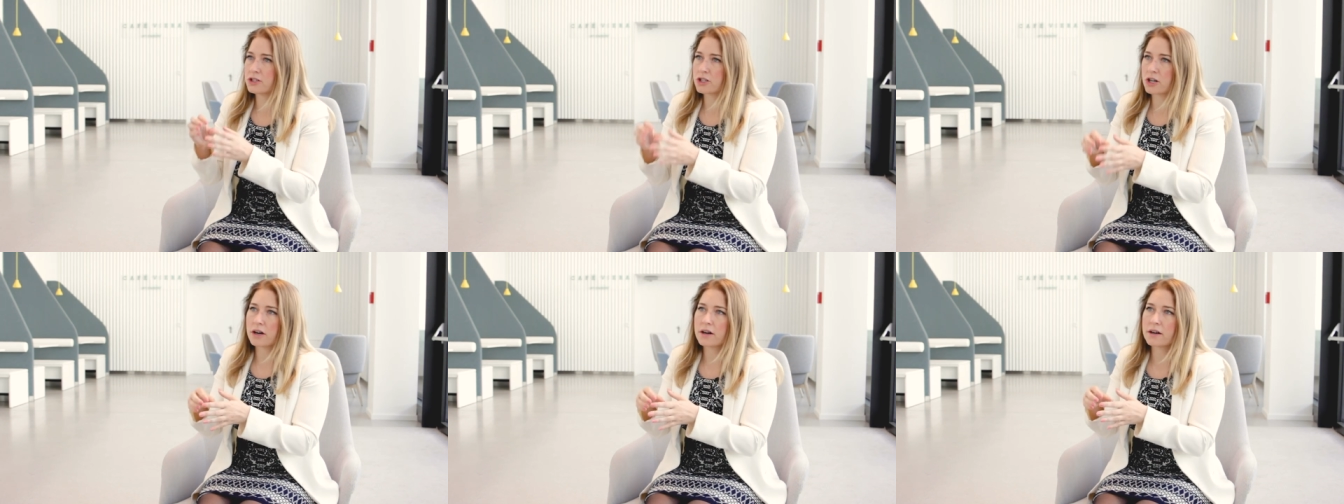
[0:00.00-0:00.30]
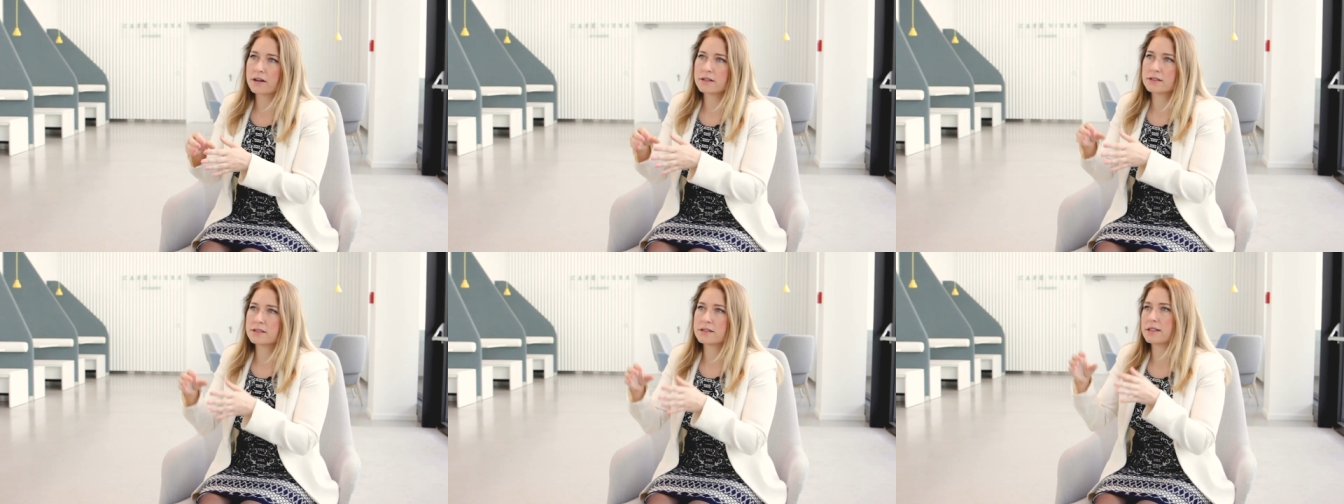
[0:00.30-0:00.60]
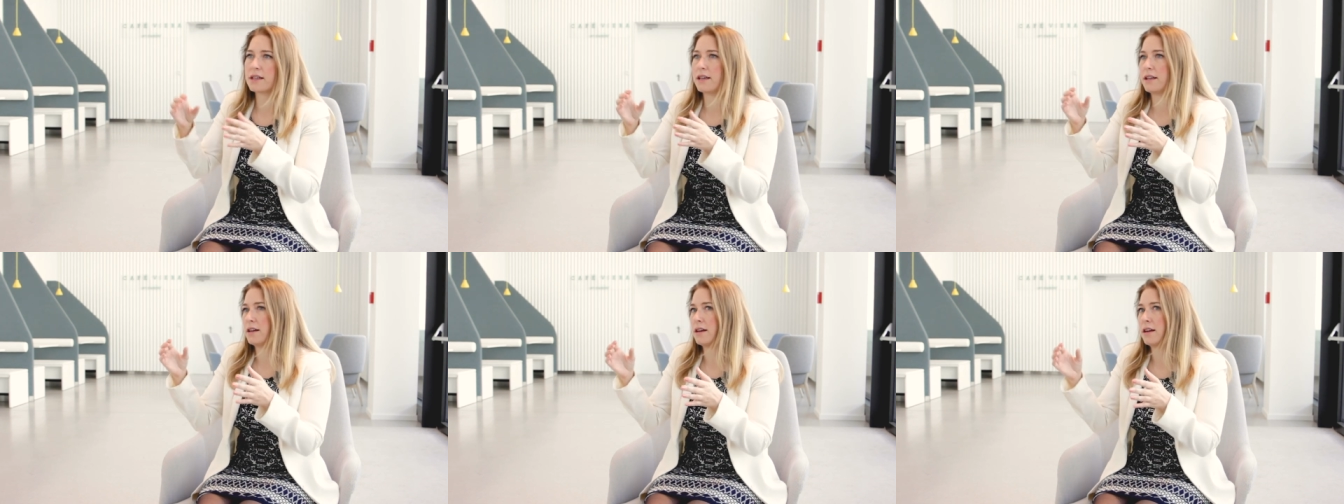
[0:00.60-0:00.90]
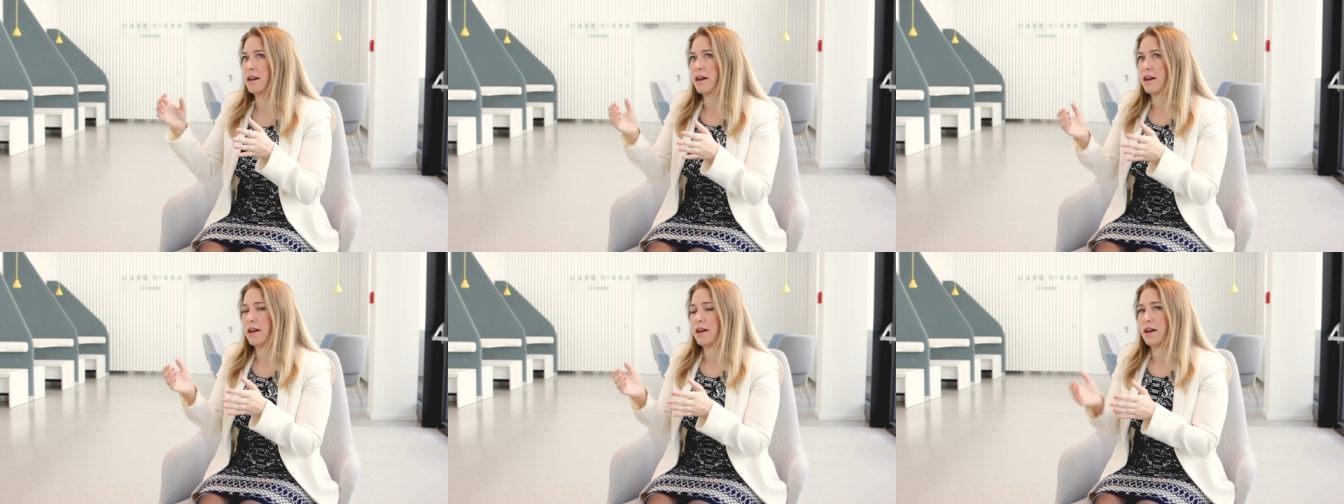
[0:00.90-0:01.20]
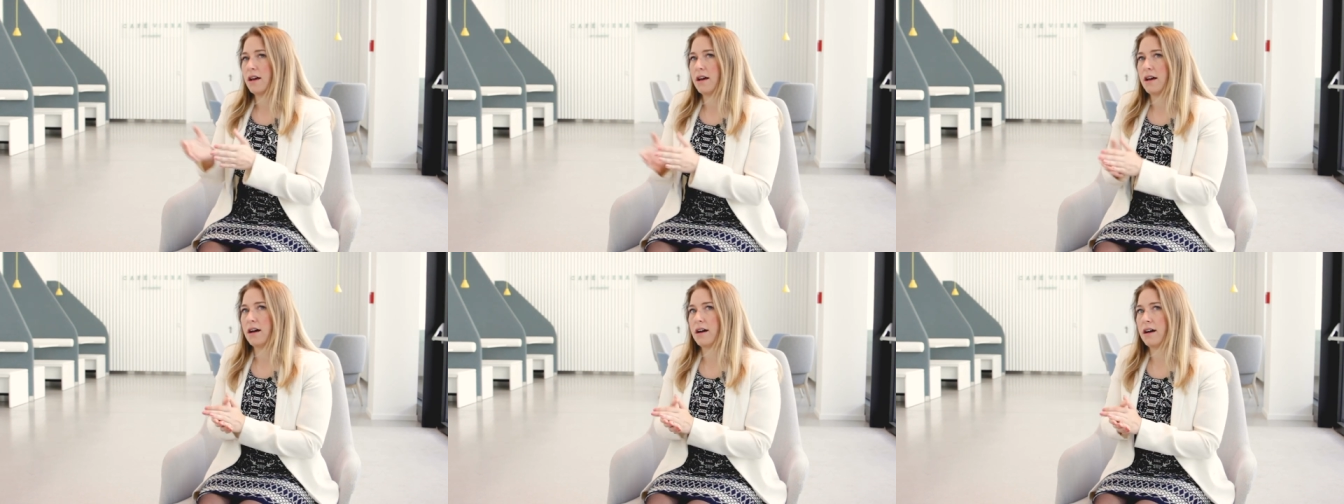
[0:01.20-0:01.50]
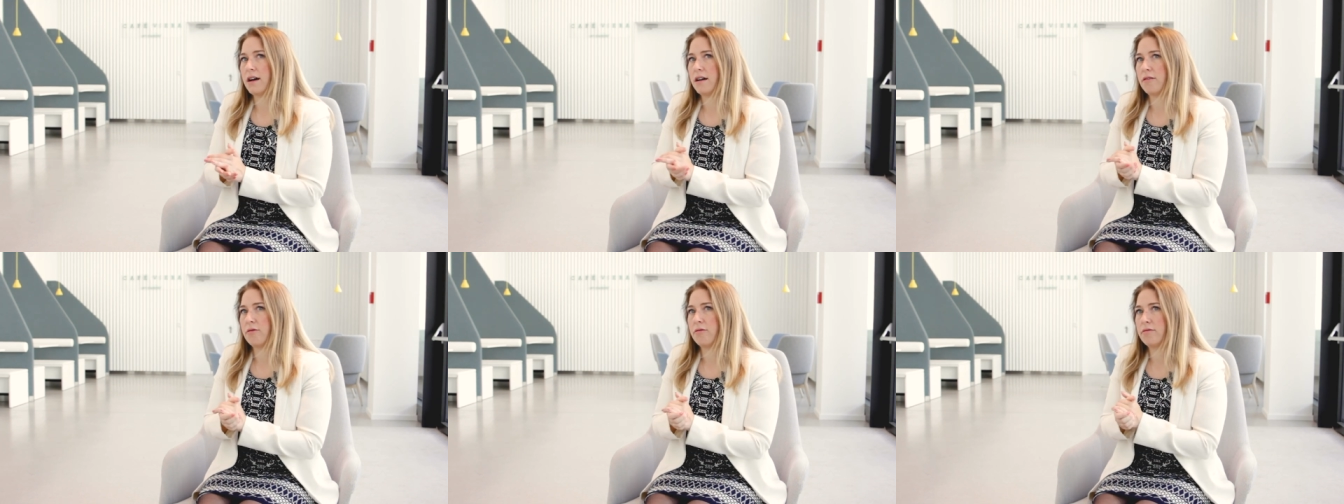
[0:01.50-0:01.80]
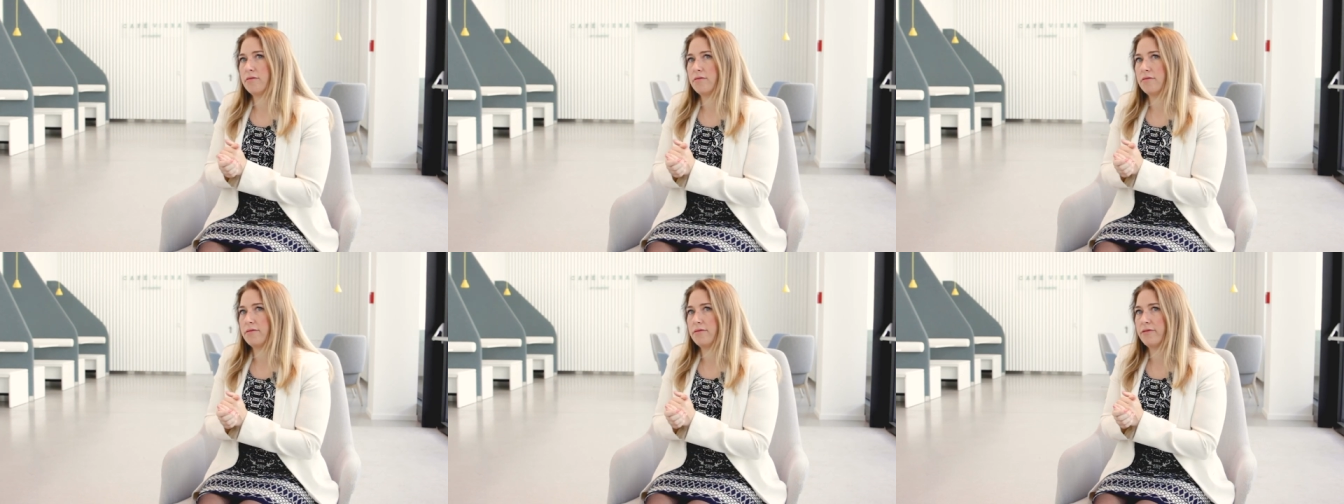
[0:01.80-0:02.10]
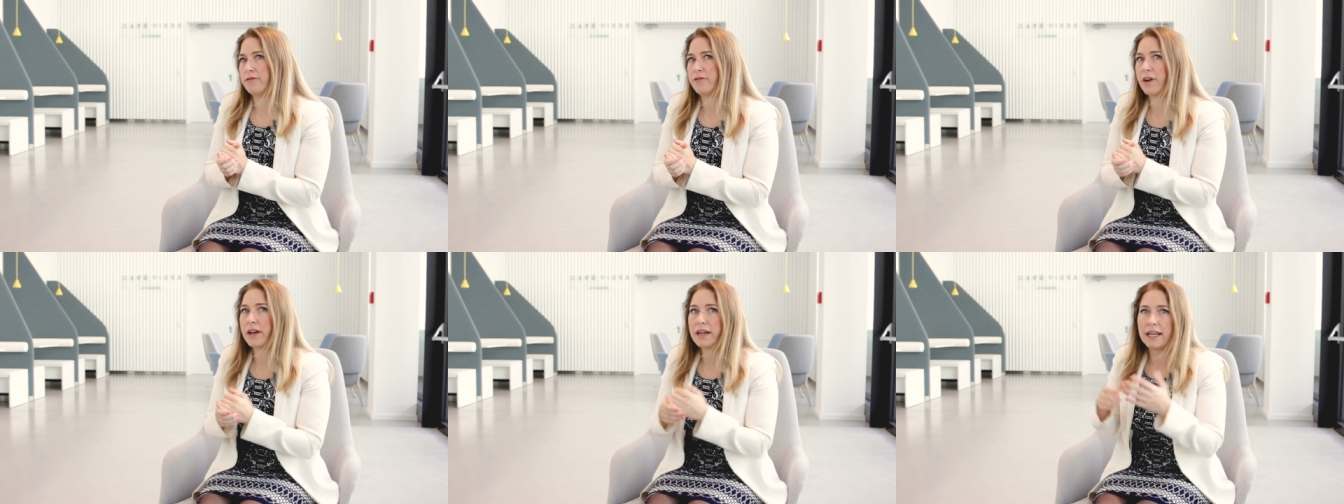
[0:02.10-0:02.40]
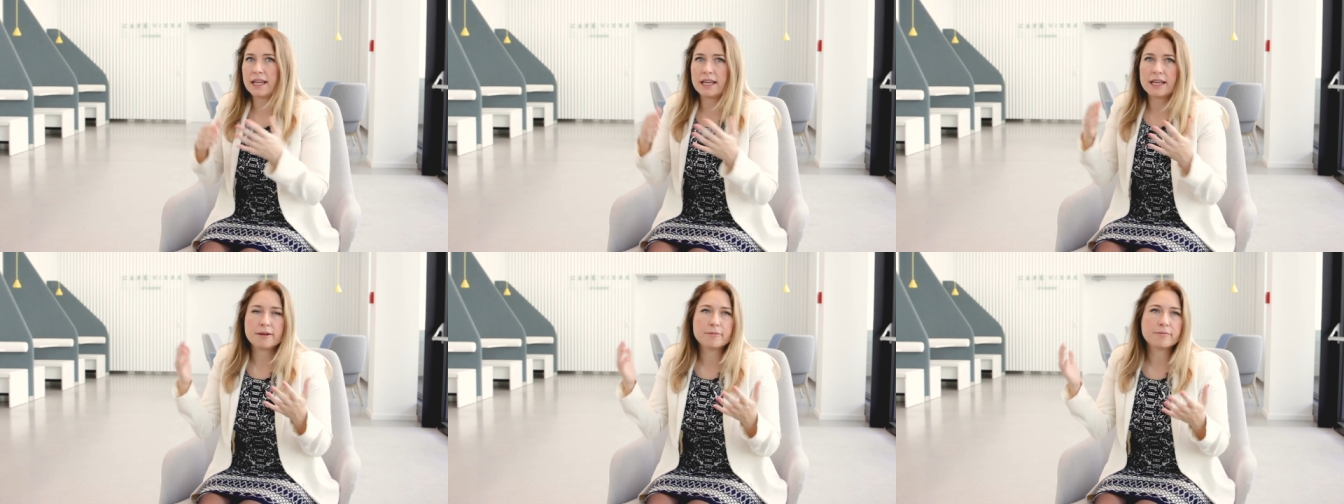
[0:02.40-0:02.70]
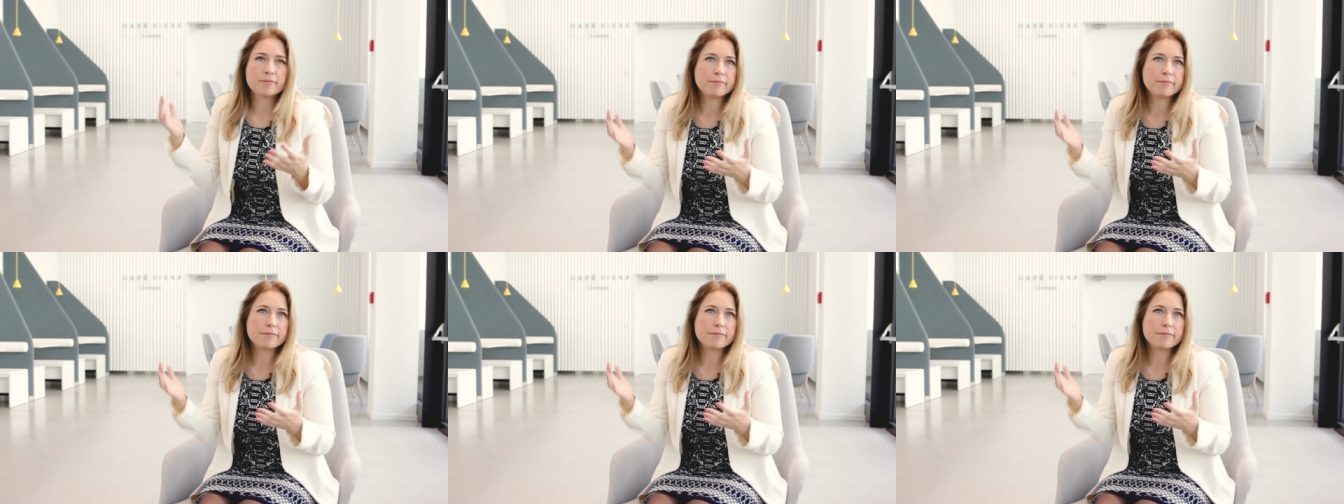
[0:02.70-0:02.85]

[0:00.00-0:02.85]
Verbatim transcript: charts and uh, funny